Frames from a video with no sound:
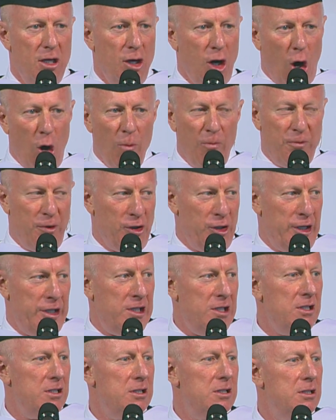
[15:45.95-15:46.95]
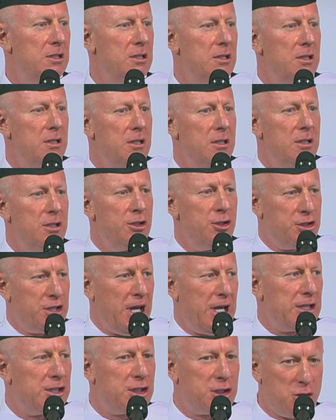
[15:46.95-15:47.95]
Hopefully, you
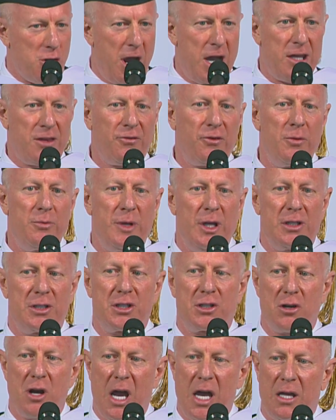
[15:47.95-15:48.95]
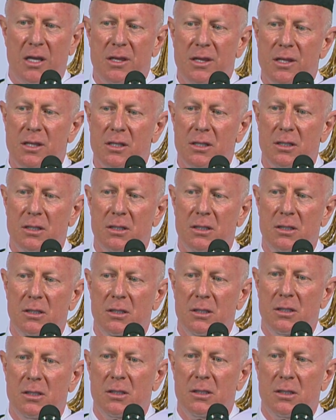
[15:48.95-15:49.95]
take strength from their strength.
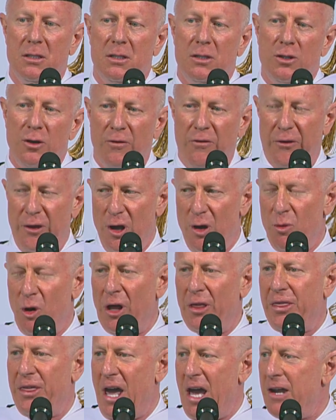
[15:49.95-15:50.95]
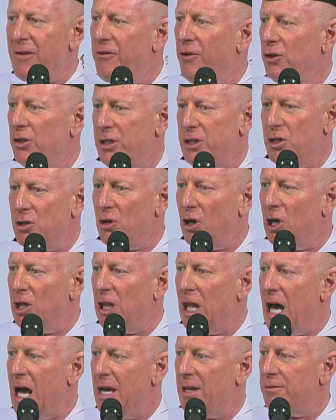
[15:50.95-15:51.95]
You feel more thankful in your own
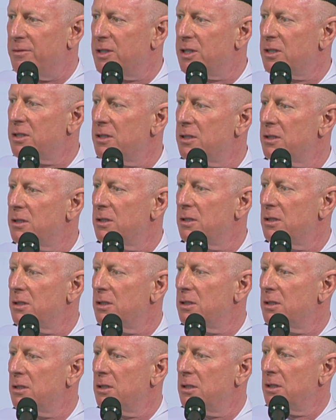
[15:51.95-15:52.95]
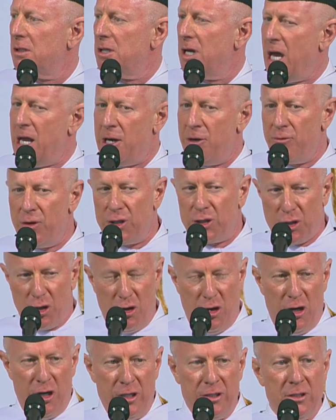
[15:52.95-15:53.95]
lives. And in
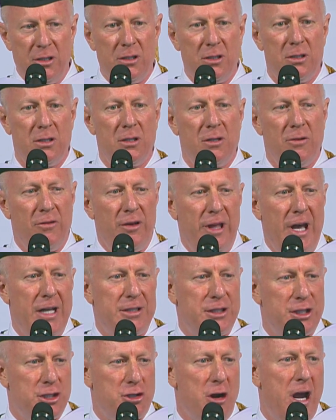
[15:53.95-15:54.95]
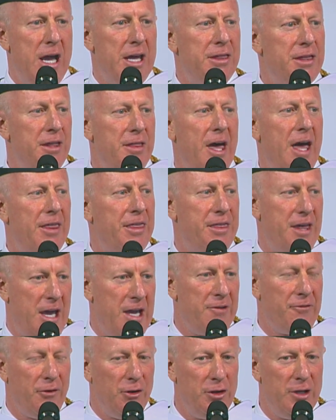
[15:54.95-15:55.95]
return for that strength and that
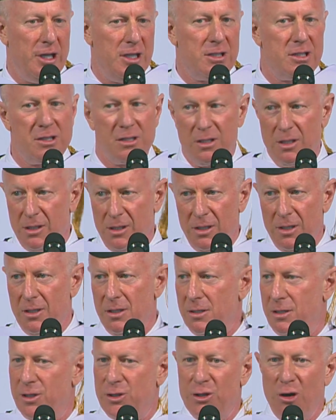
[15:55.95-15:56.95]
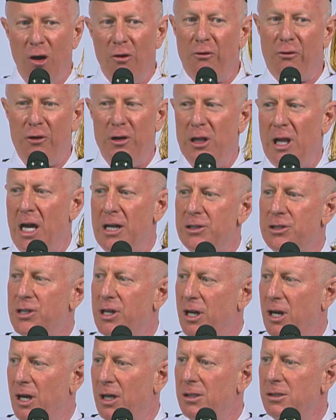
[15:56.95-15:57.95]
thankfulness, there's no free lunch
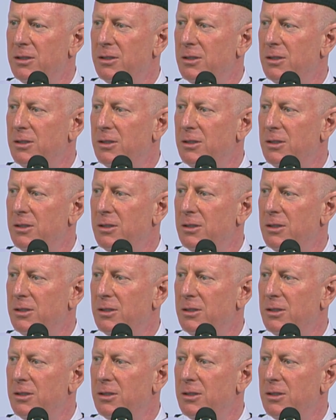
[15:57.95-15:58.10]
here.